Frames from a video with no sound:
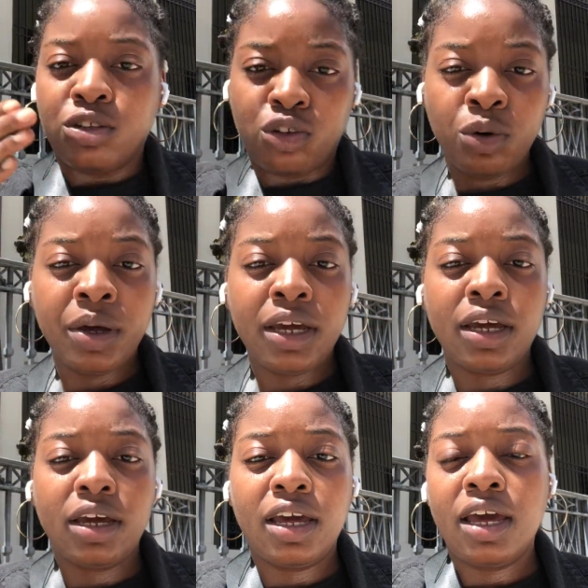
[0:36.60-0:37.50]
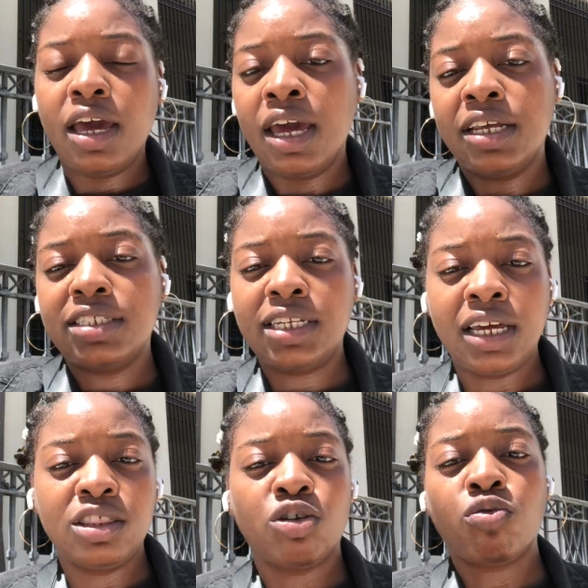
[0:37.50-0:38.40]
doing an
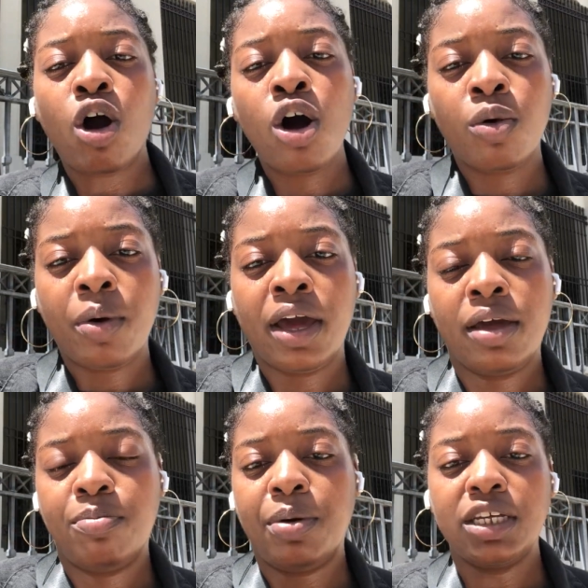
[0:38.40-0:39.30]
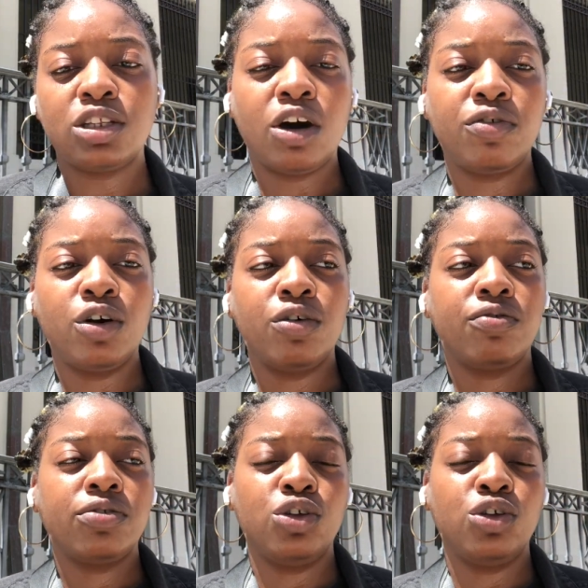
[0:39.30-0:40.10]
intent the wrong way based off of